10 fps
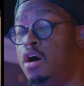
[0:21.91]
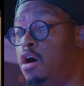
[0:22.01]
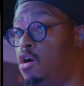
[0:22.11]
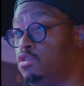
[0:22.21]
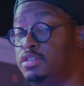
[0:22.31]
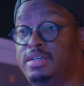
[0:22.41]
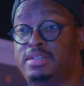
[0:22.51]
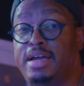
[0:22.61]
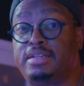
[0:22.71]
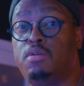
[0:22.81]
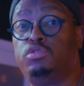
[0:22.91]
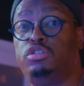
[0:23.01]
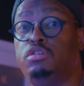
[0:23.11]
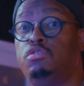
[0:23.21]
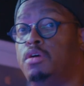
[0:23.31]
all those things like that. I want
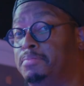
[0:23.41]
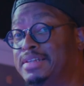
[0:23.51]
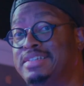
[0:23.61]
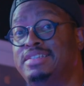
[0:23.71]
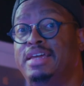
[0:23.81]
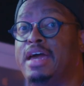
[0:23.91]
you to know that I'm listening.